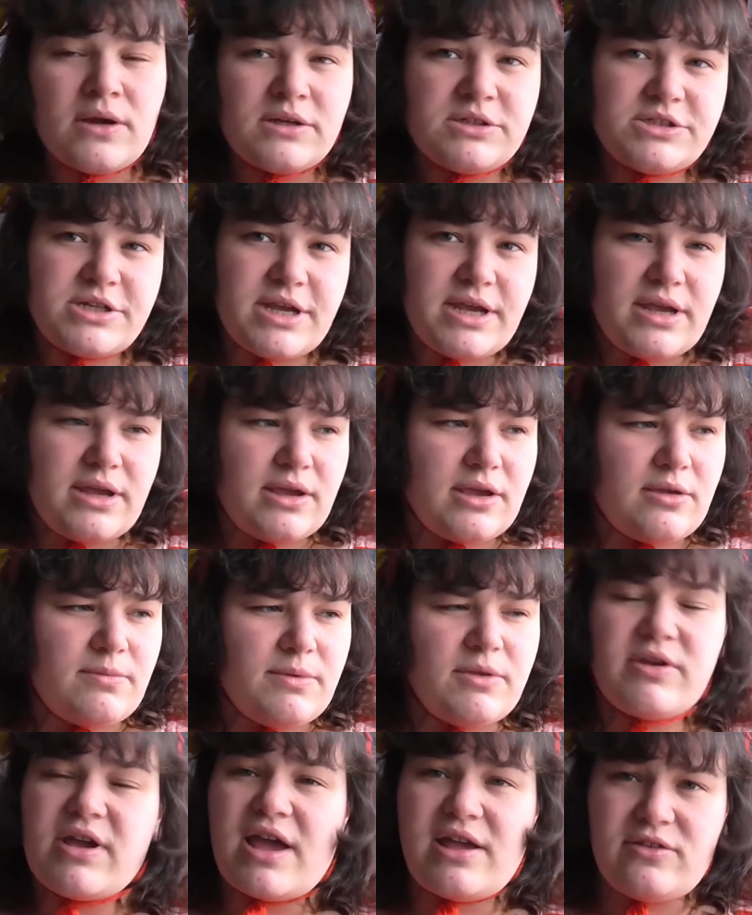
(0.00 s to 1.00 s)
She
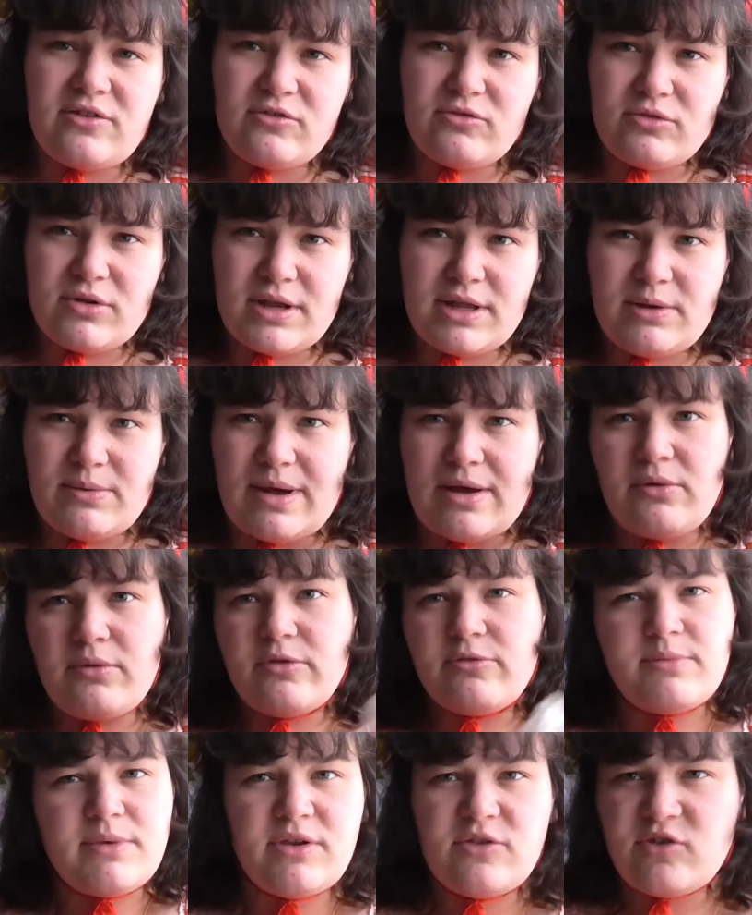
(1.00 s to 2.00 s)
communicated really well
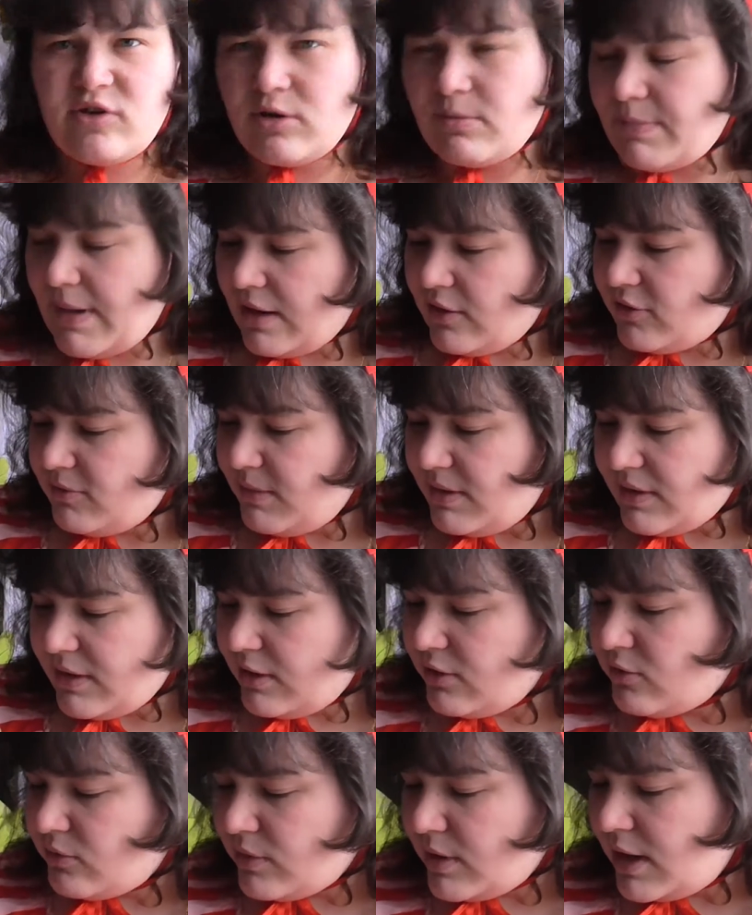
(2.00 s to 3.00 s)
with me. She got back to me
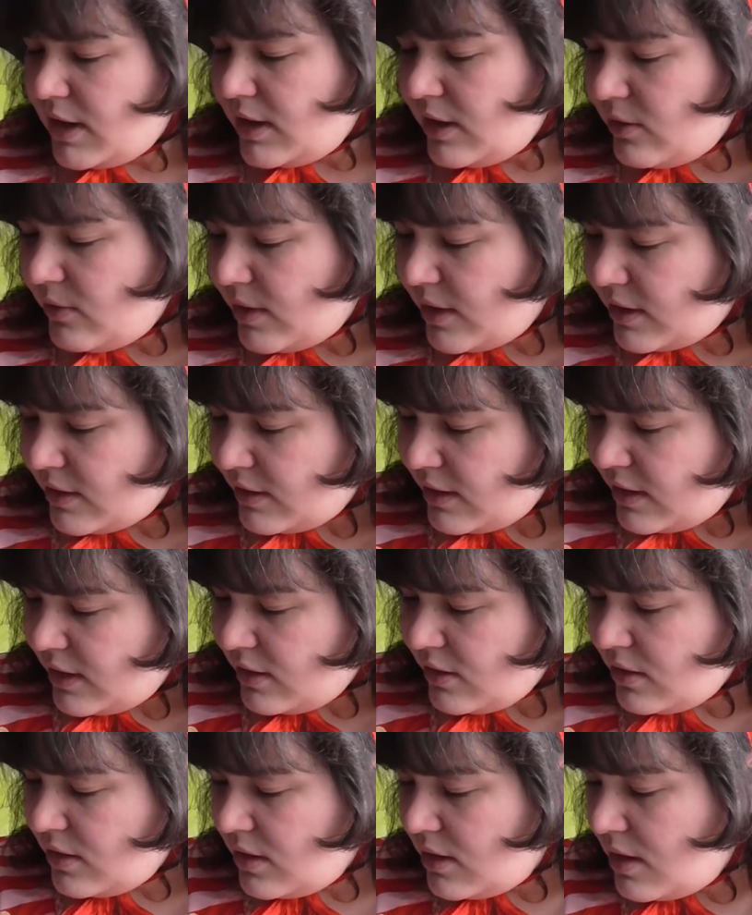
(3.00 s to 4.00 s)
like really quickly,
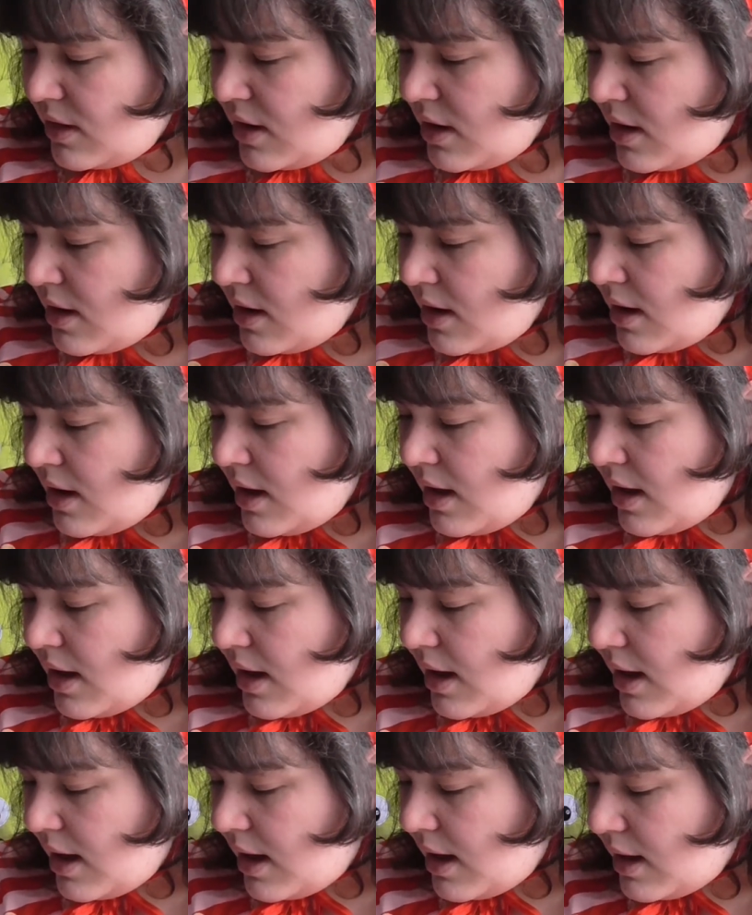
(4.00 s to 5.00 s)

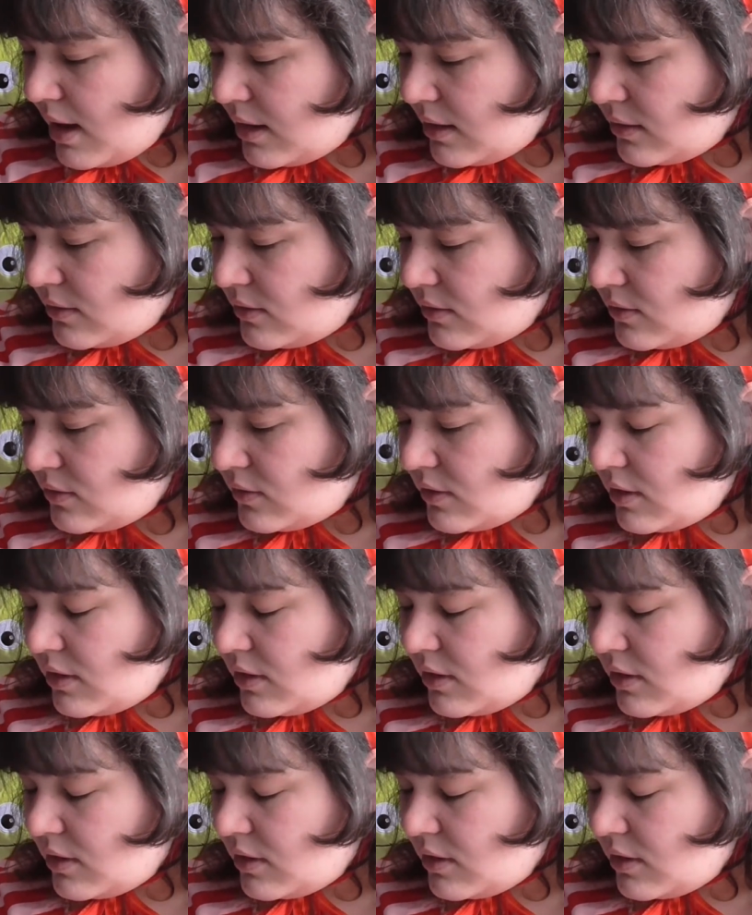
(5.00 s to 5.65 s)
and